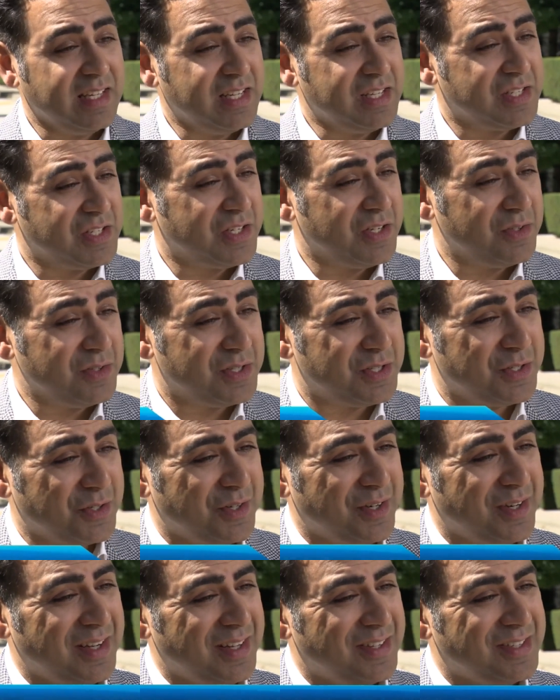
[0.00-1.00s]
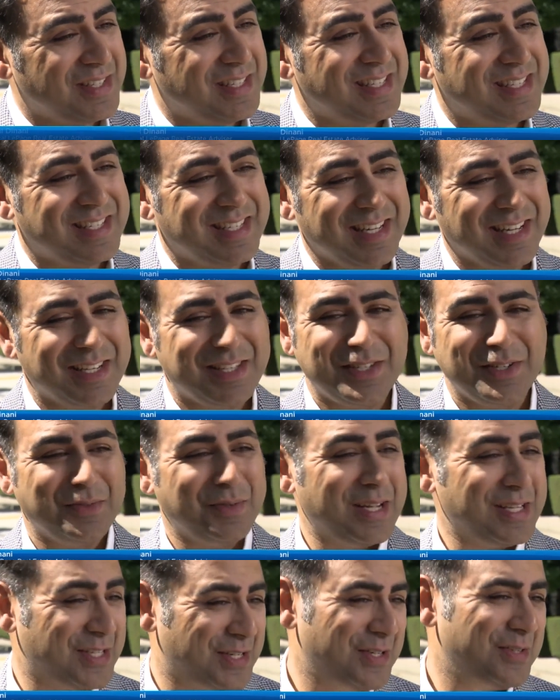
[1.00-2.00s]
East Coast story, there's a distinct
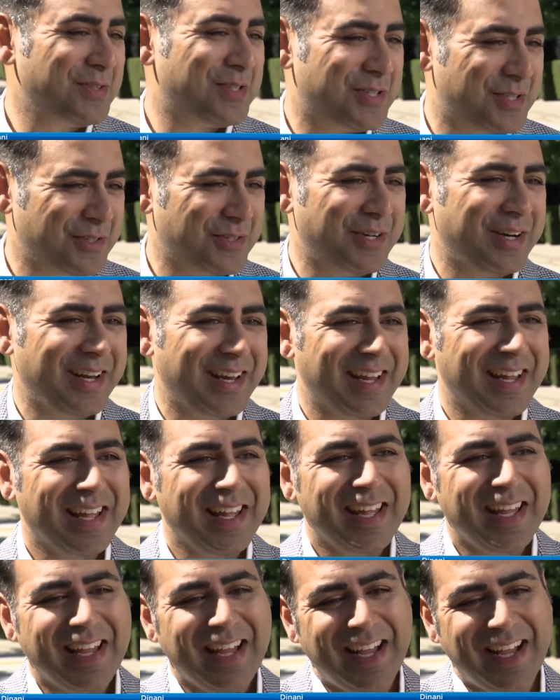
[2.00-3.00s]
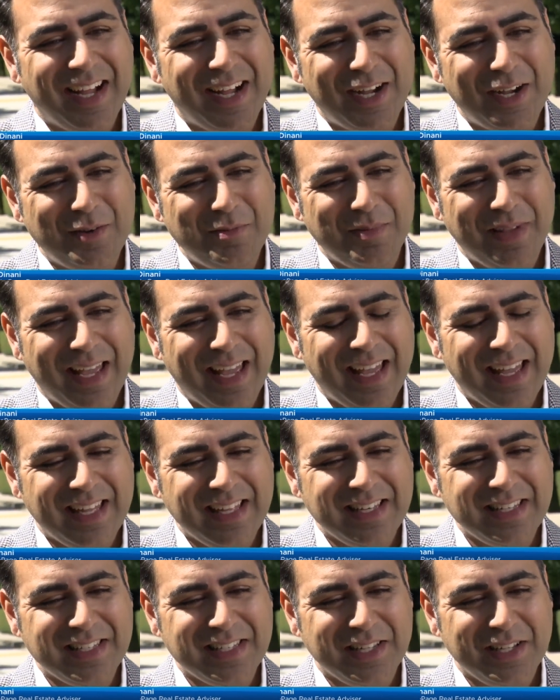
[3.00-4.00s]
West Coast story,
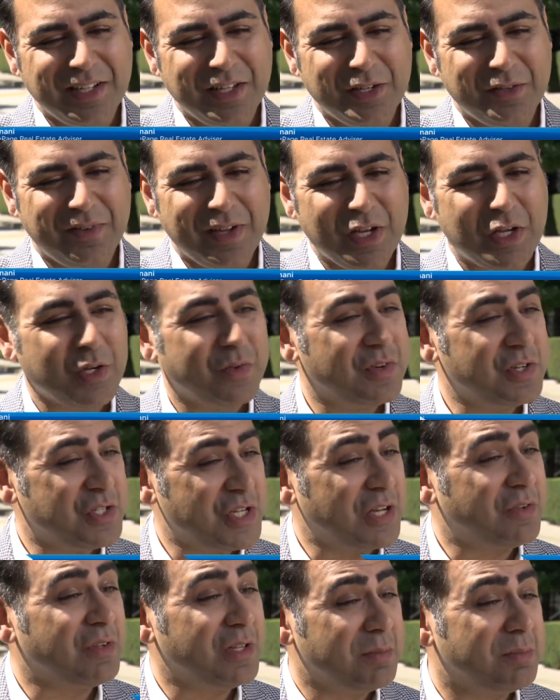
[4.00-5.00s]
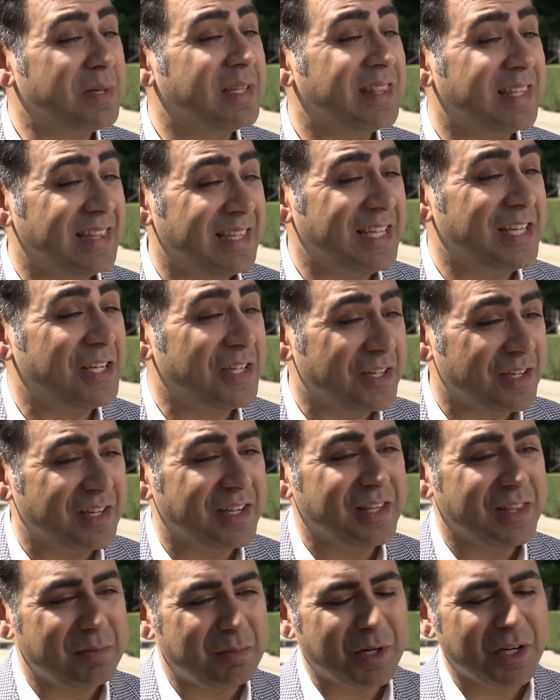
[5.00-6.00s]
Vancouver generally been the leader
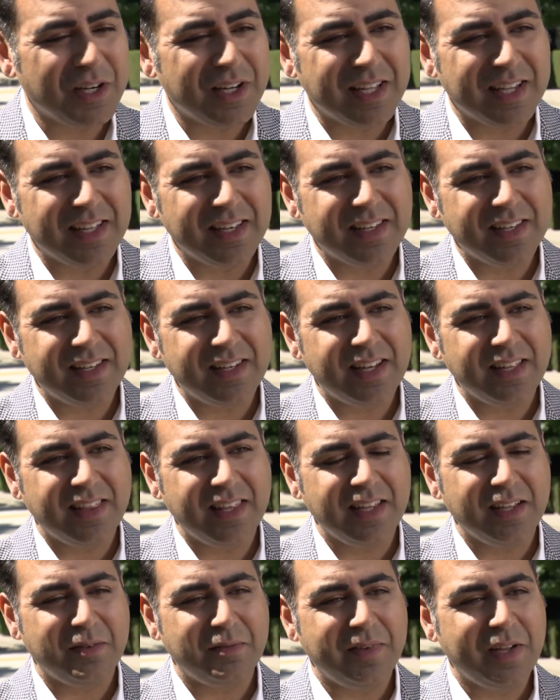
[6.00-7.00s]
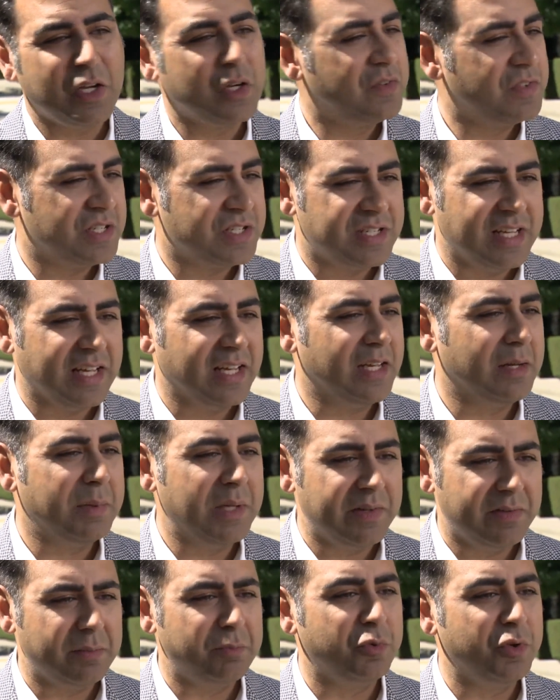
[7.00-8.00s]
in the market, and I think Vancouver's just taking a
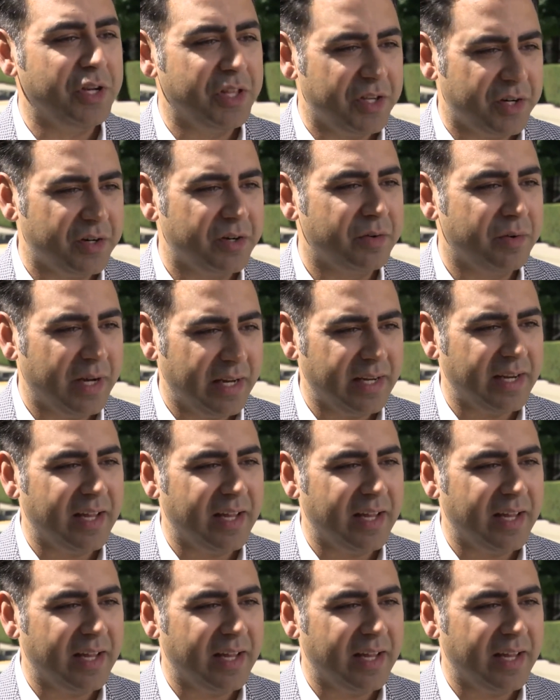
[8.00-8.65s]
bit of a breather right